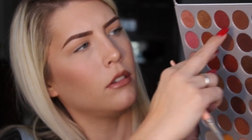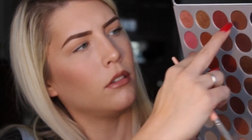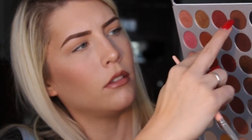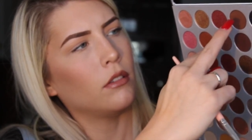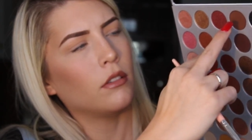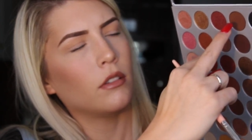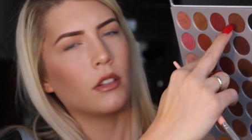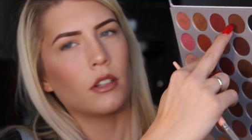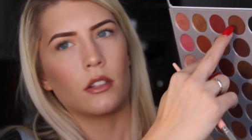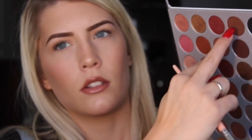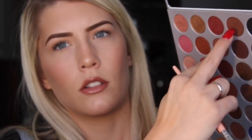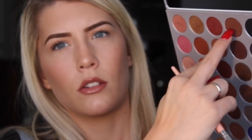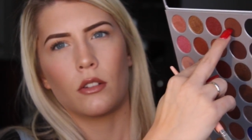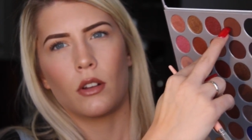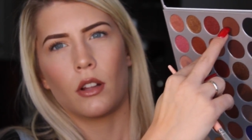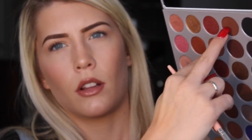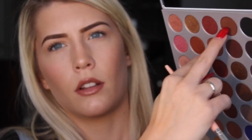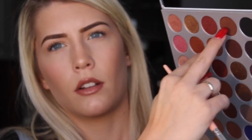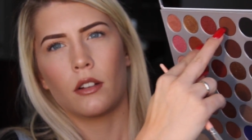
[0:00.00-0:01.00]
oh, these two
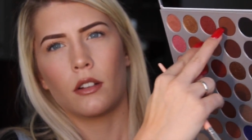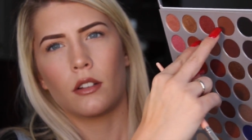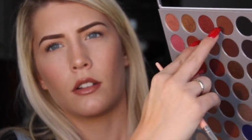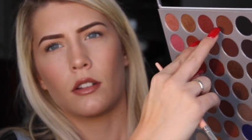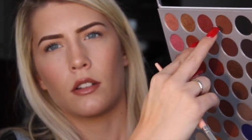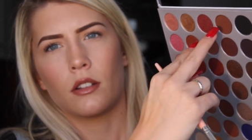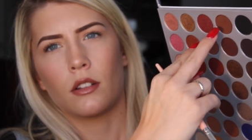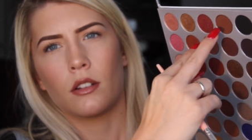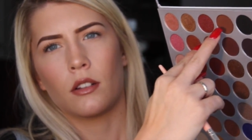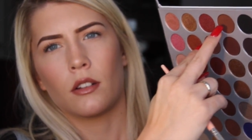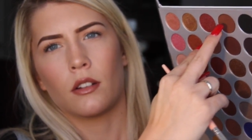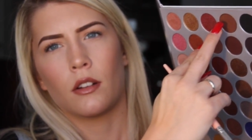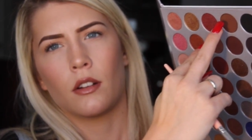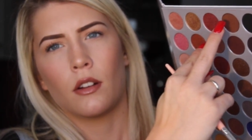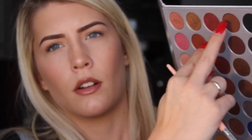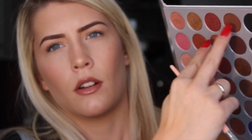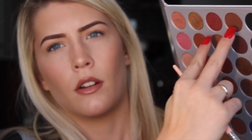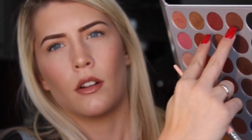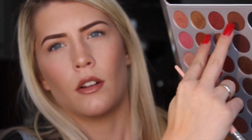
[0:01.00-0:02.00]
colors
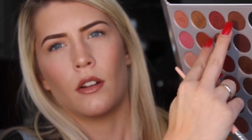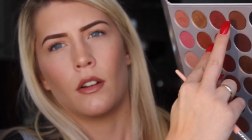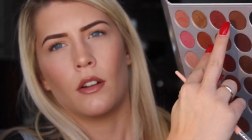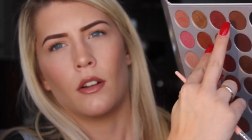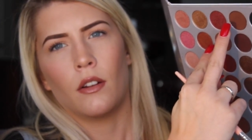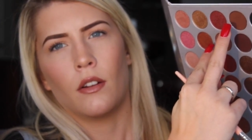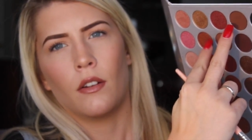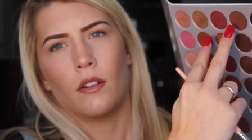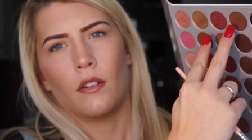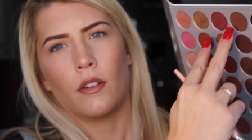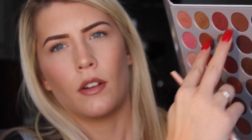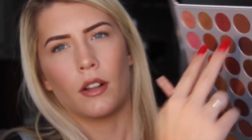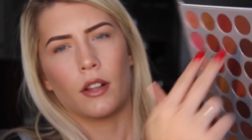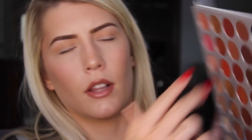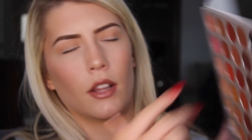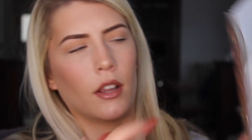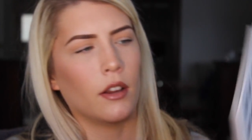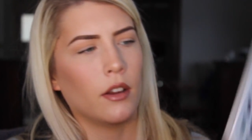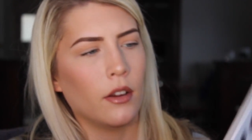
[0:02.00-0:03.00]

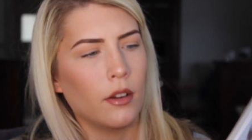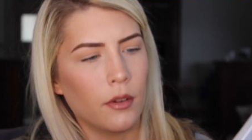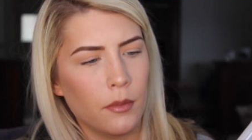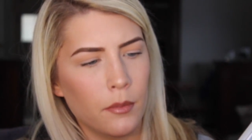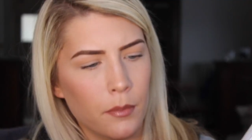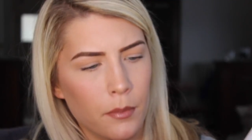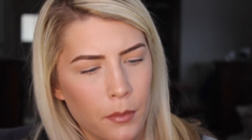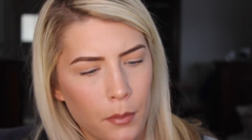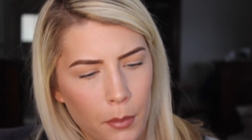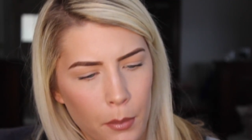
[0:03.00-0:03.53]
right there.